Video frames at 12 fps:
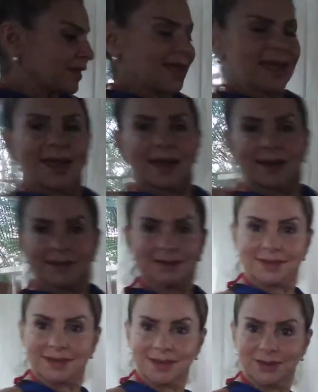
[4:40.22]
and
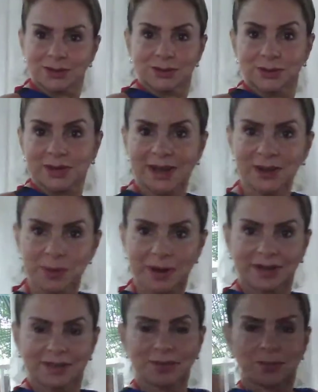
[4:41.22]
you can do it
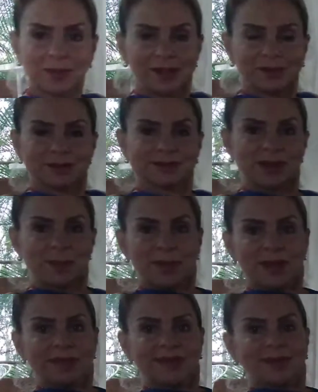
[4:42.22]
anywhere, even while you're
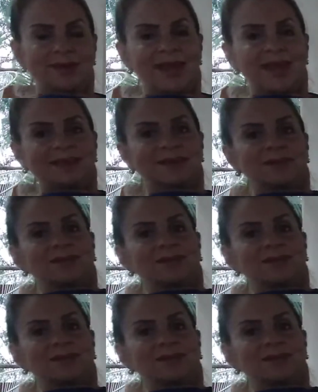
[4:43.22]
sunbathing, okay? So